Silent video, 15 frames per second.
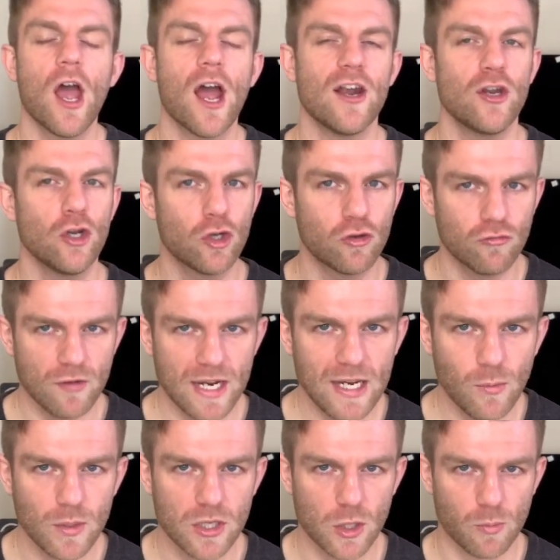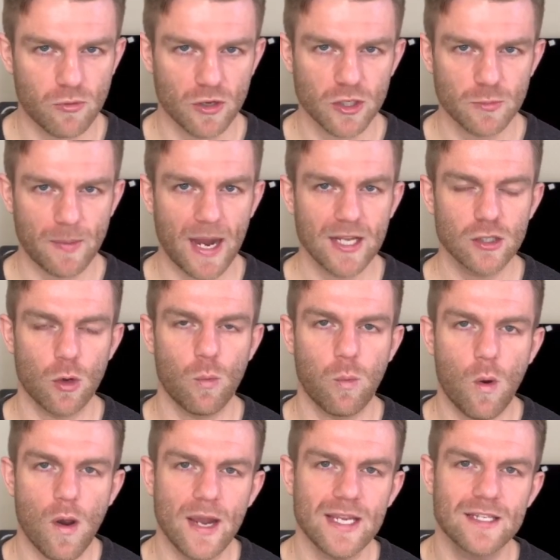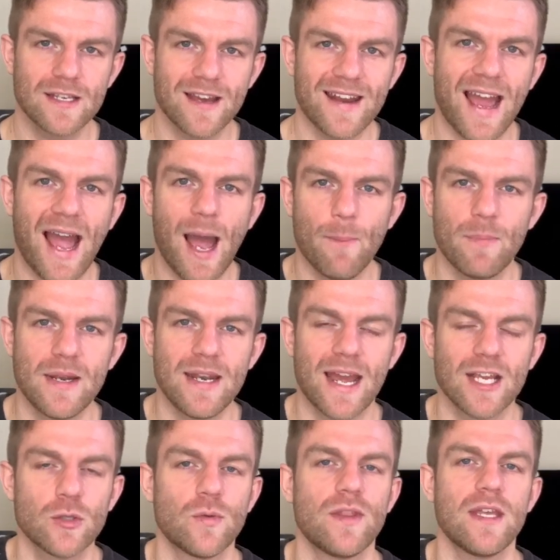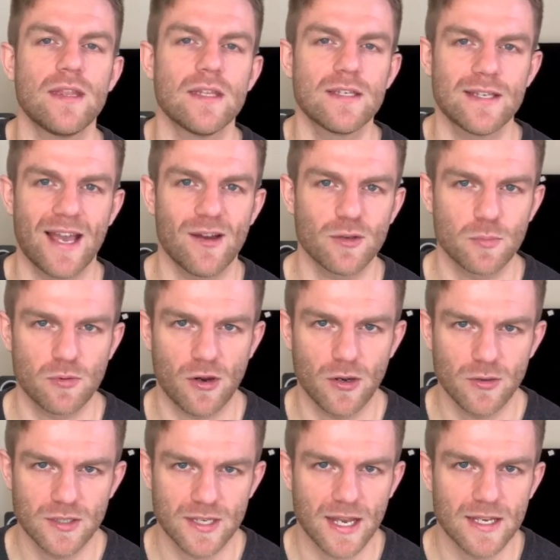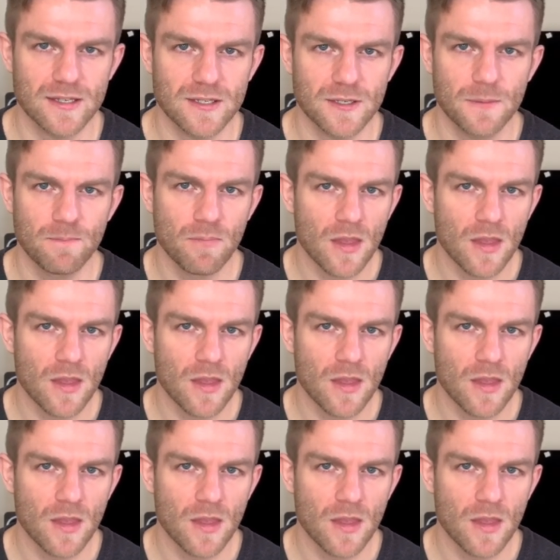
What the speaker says: and agree with your prospect what is going to happen next within the sales process.